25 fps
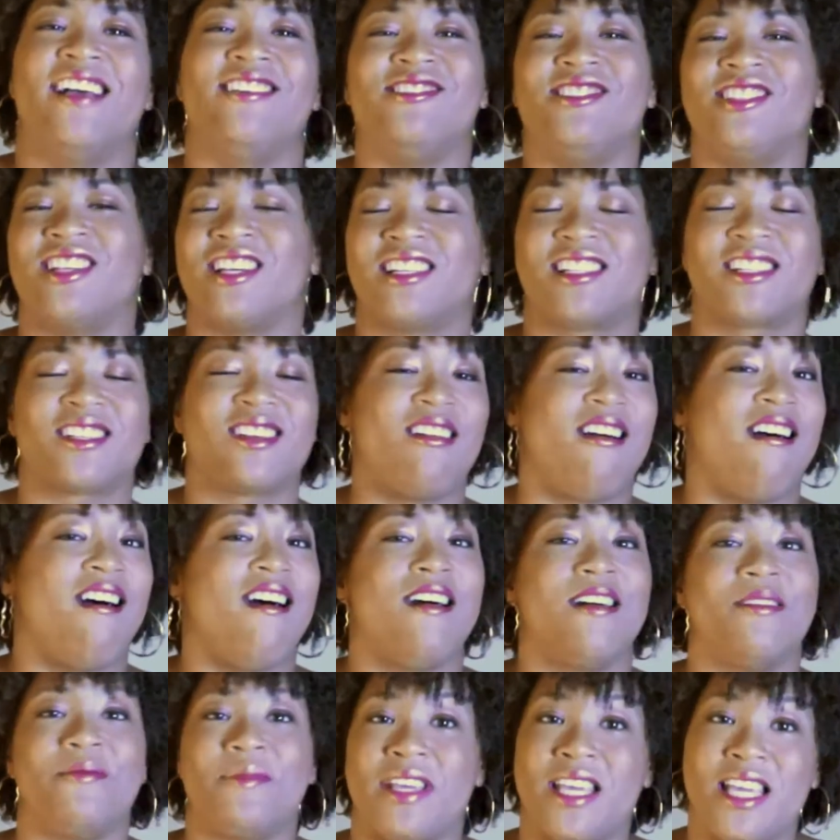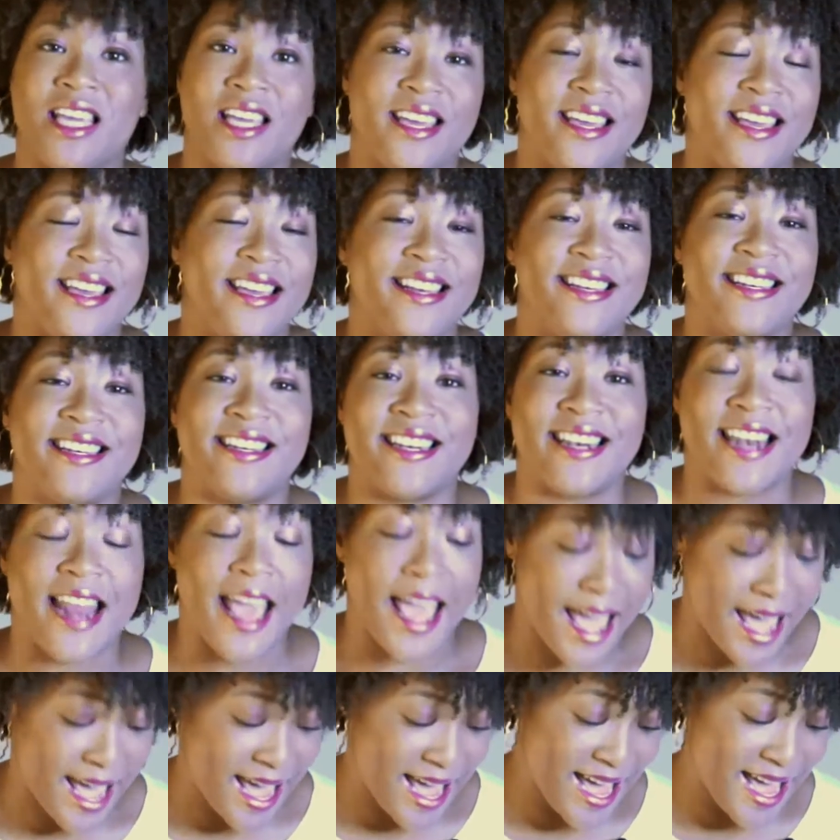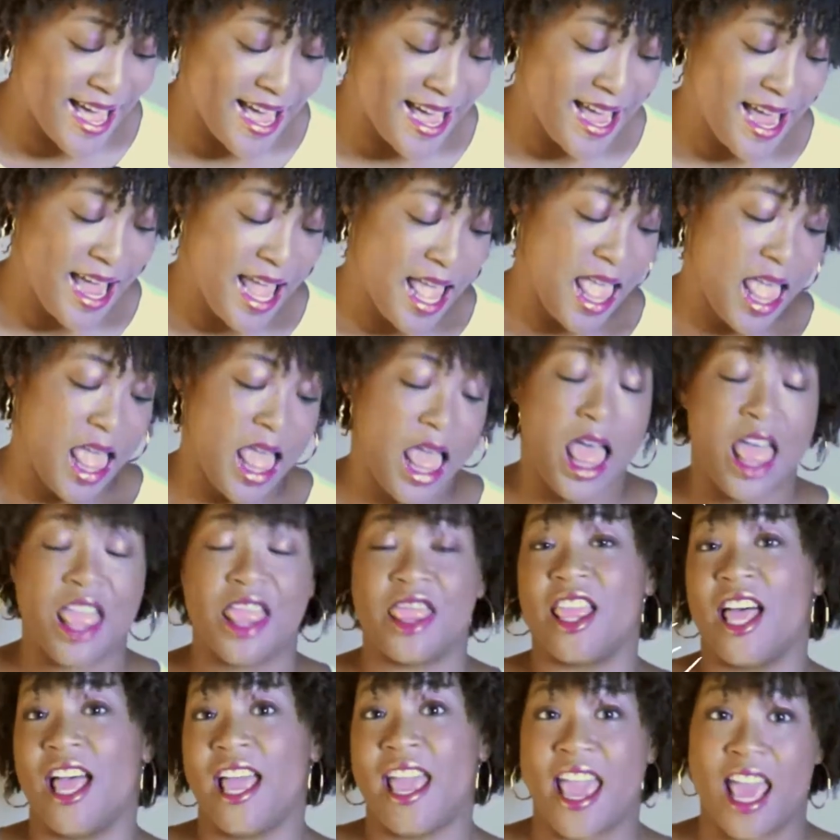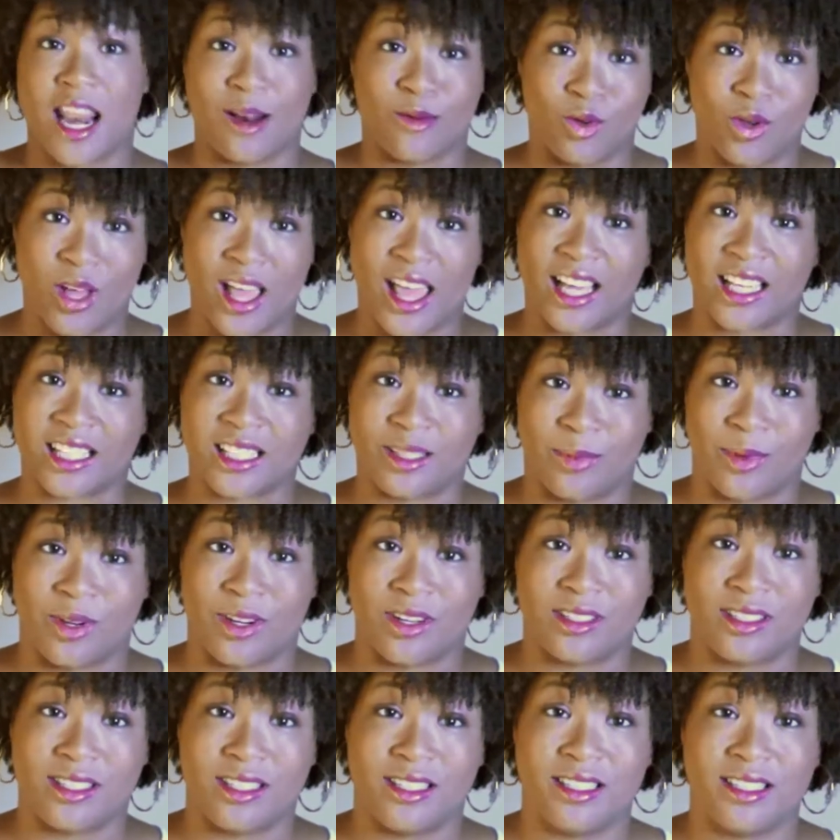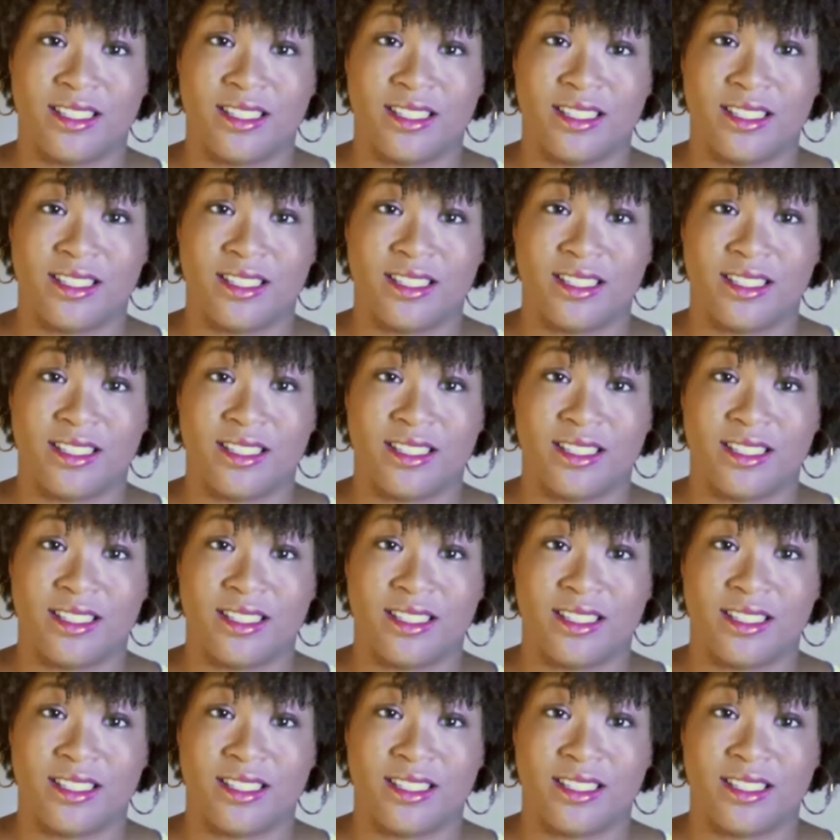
Just call me Nay, the animal expert.